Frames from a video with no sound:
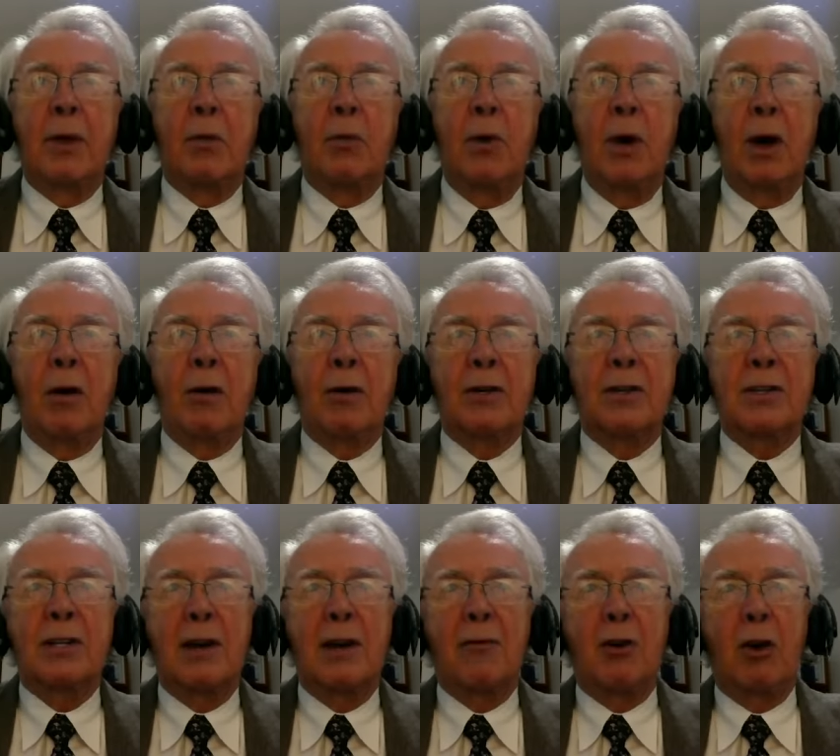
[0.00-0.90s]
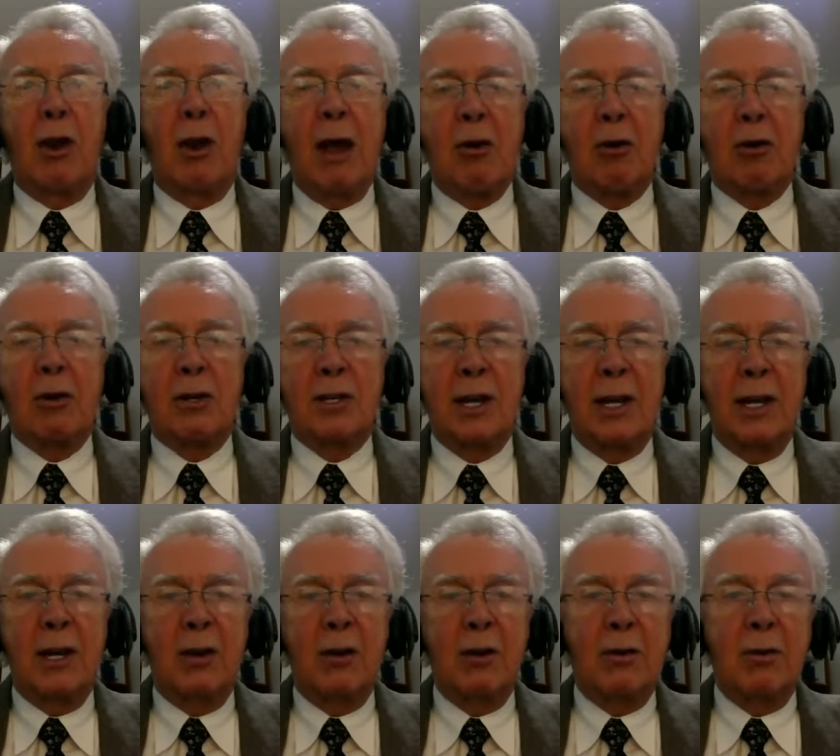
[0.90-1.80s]
Well, several hours
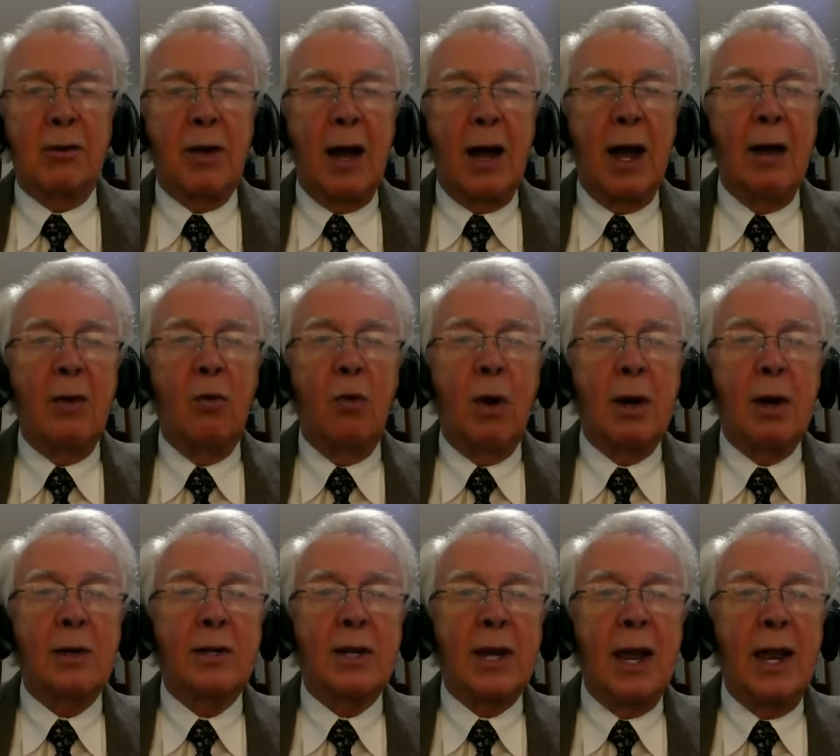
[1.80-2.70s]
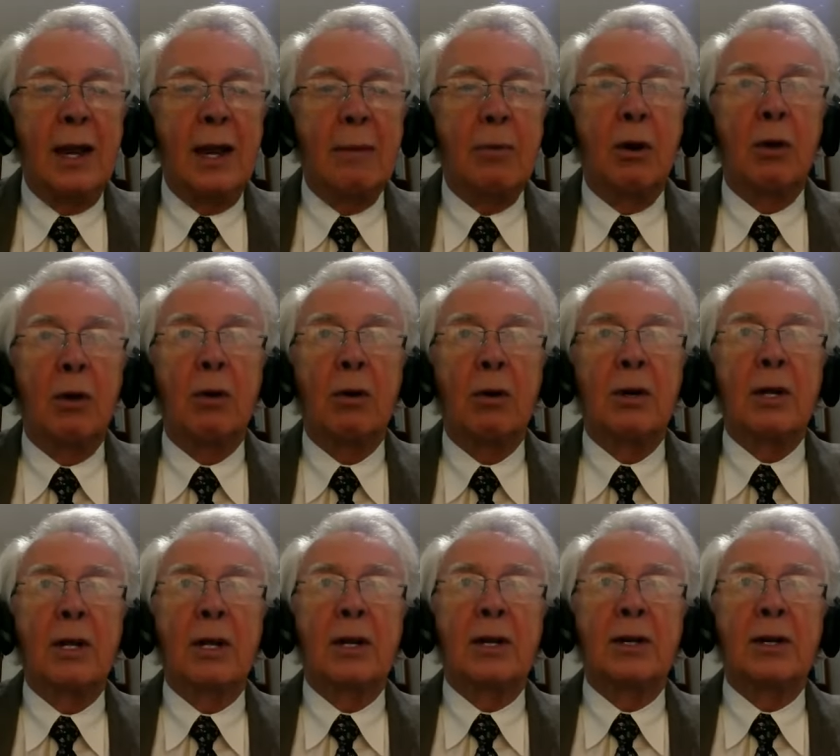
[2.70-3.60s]
later, I was able
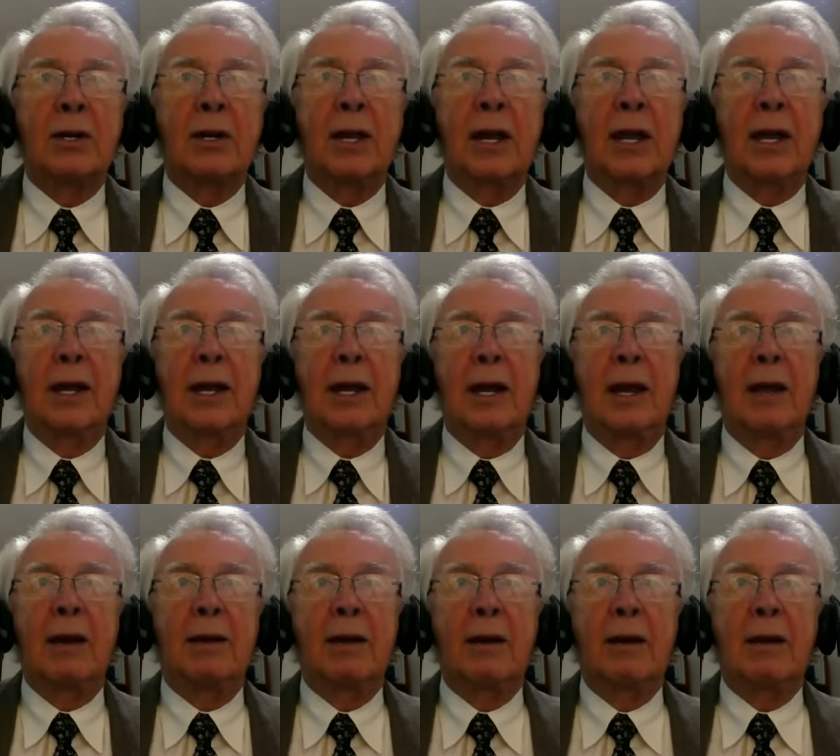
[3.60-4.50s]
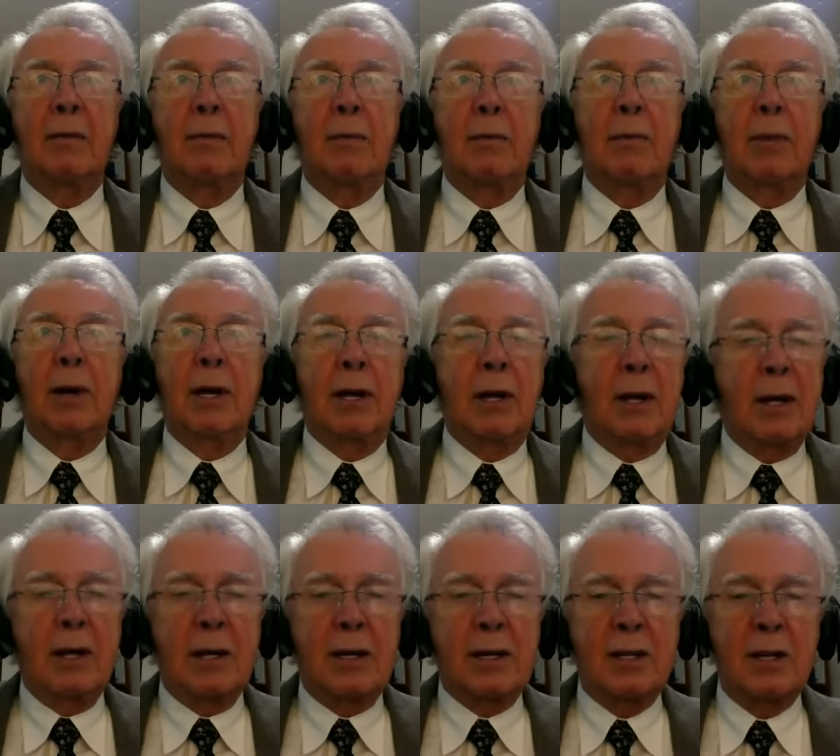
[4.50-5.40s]
to get in, but
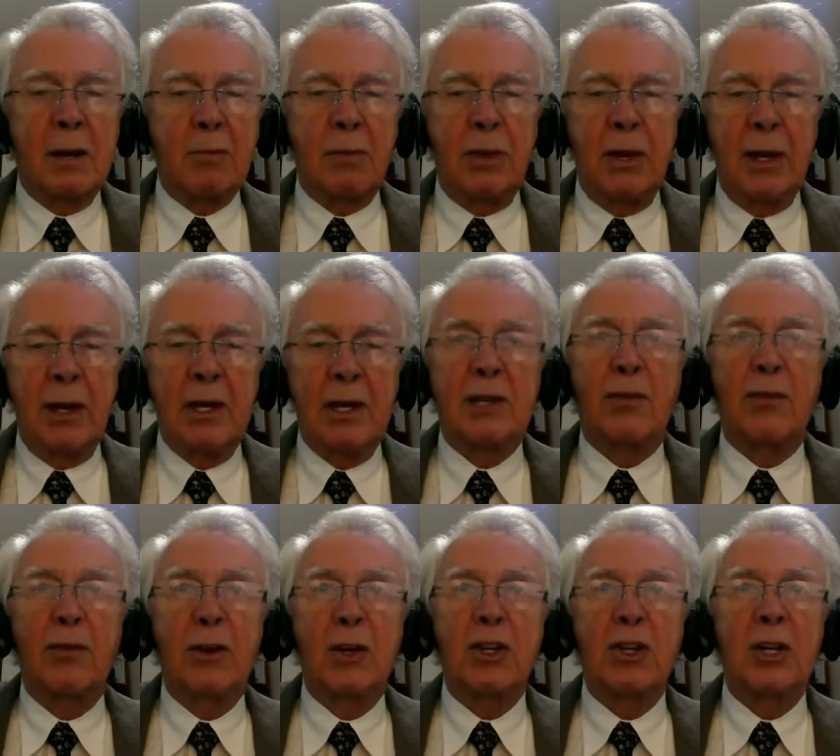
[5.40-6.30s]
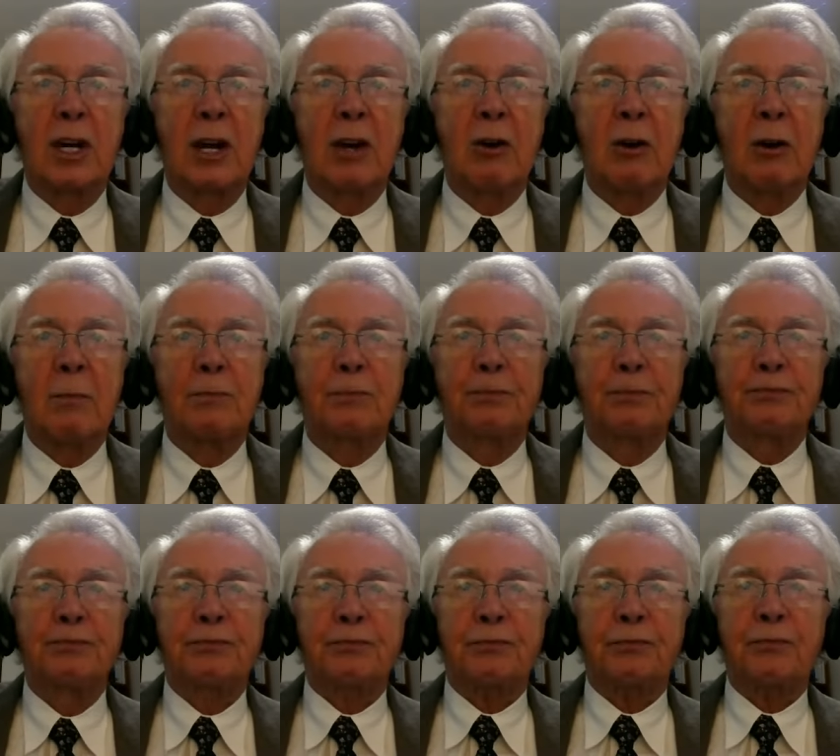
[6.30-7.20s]
something is fishy here.
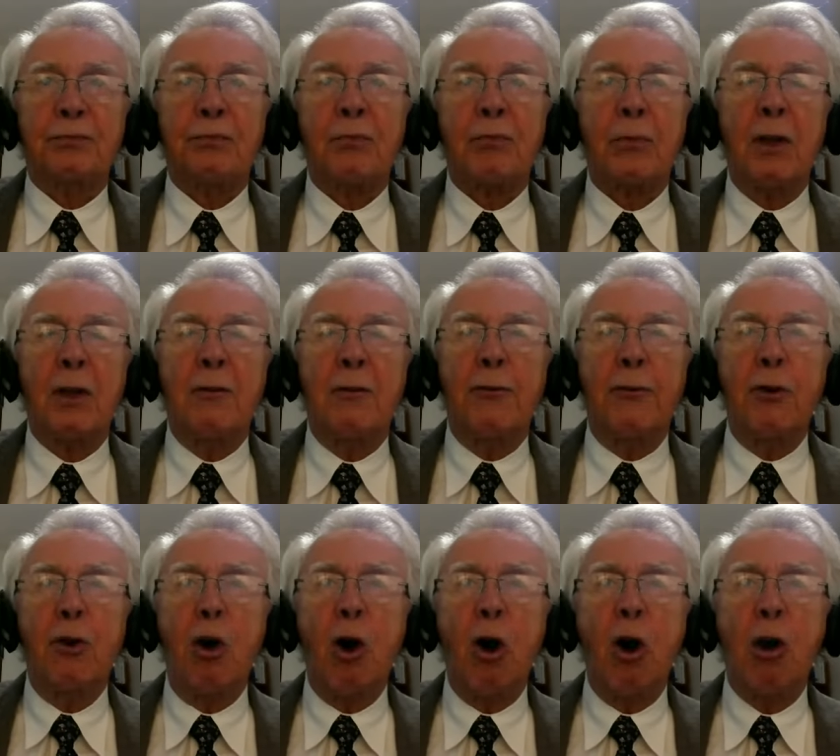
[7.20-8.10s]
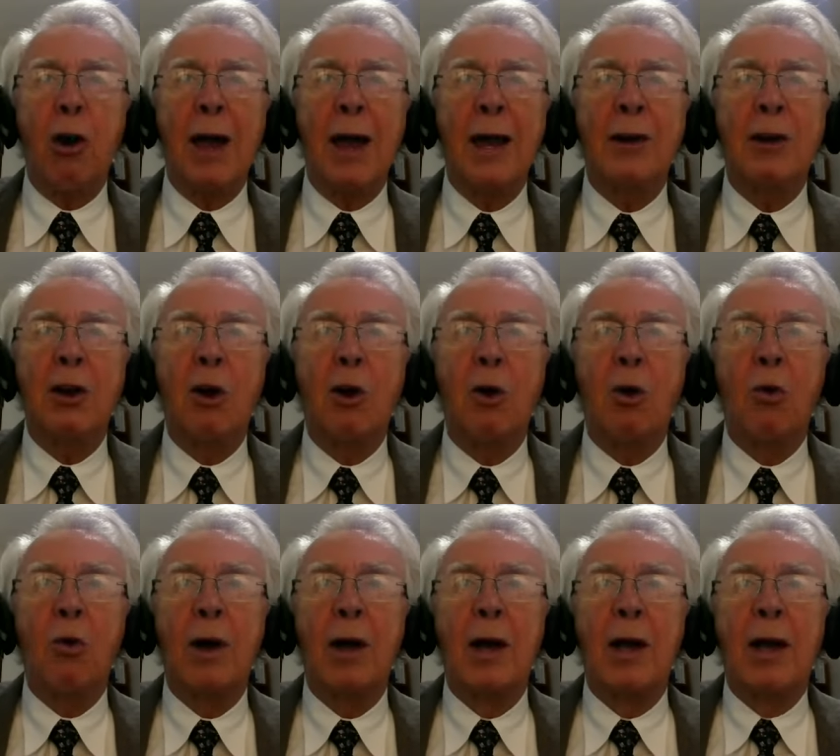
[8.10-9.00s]
For all I
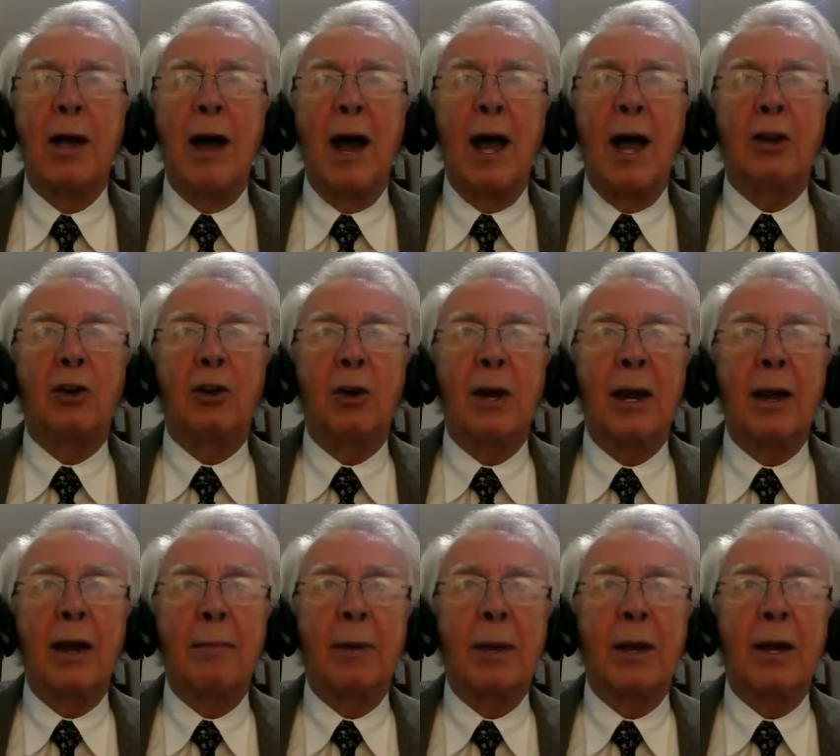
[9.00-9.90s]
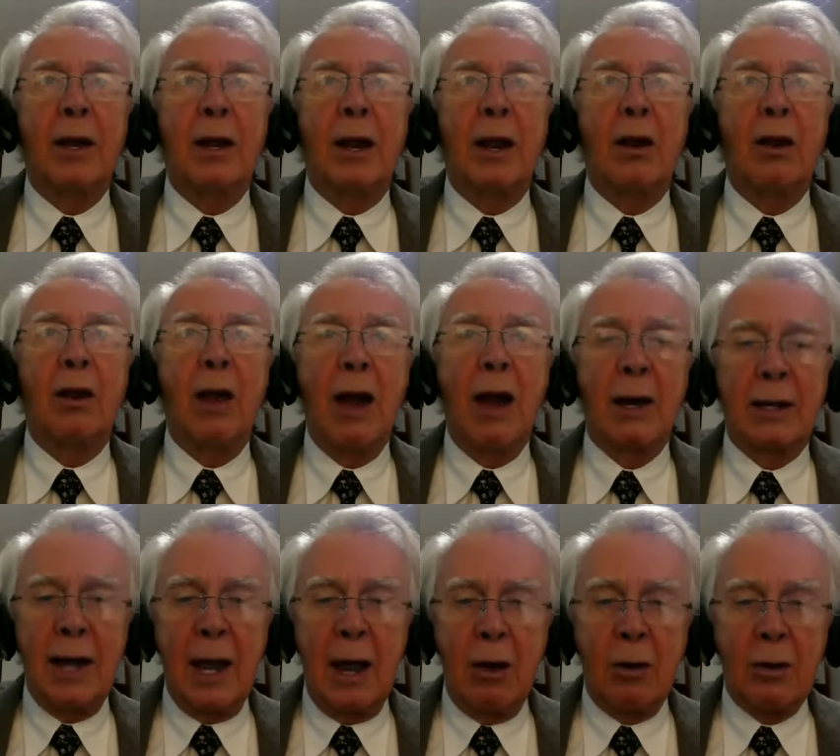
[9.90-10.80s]
know, I could have been
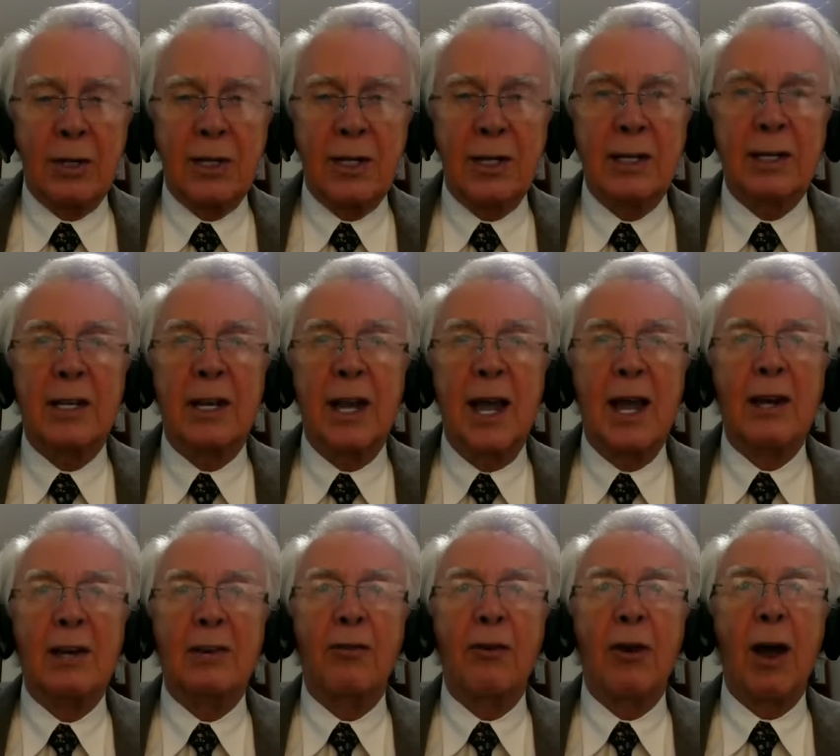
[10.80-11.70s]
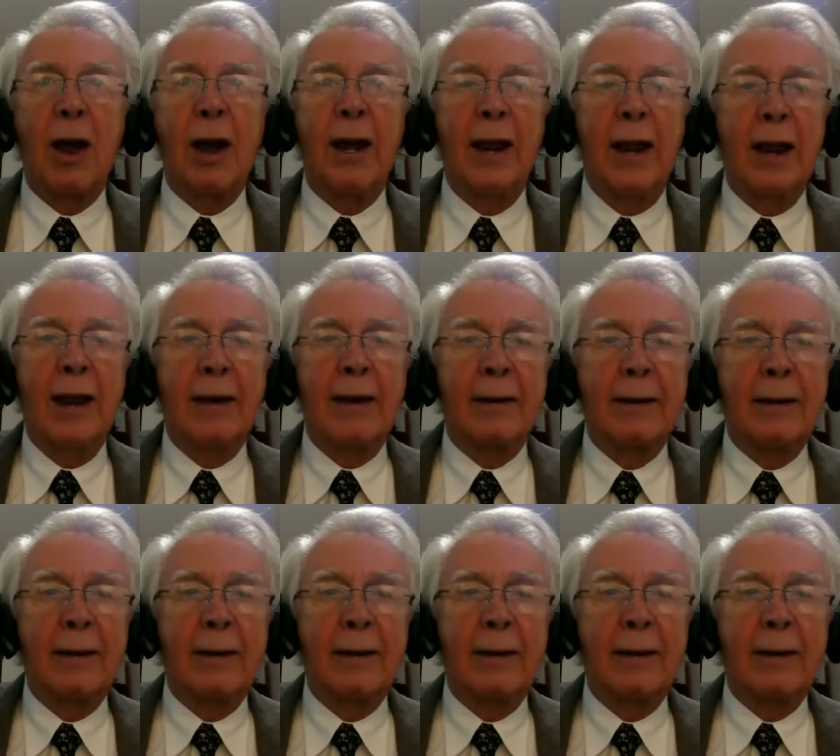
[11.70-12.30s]
locked out since last Friday.